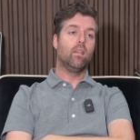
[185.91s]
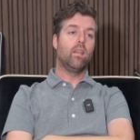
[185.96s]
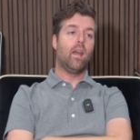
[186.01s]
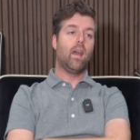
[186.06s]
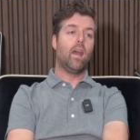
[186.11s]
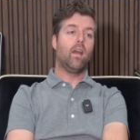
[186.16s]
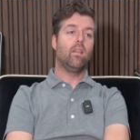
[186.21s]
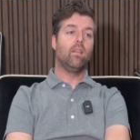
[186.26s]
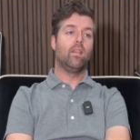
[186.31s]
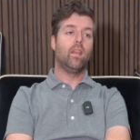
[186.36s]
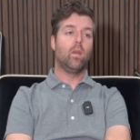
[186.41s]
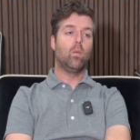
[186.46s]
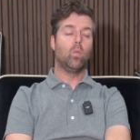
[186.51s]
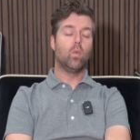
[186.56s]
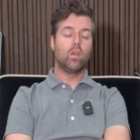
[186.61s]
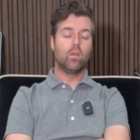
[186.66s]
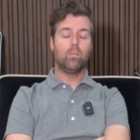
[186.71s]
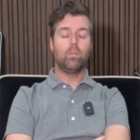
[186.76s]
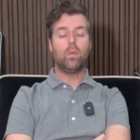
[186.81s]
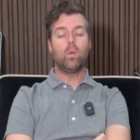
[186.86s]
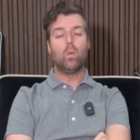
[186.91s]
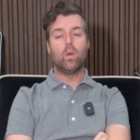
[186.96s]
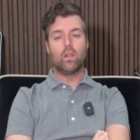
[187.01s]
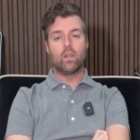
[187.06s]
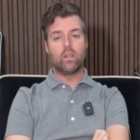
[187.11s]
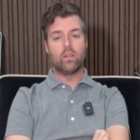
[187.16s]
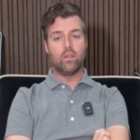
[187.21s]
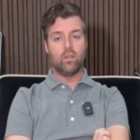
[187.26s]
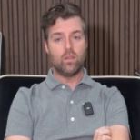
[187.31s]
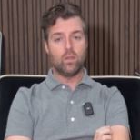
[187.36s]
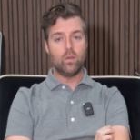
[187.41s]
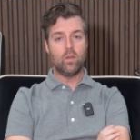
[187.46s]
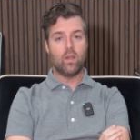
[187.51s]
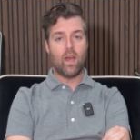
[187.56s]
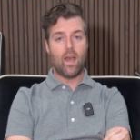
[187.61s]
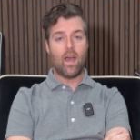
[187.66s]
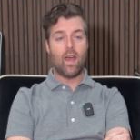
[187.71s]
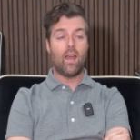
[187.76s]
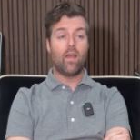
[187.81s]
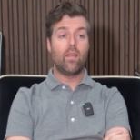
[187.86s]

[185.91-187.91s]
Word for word: that they wouldn't be willing to do that.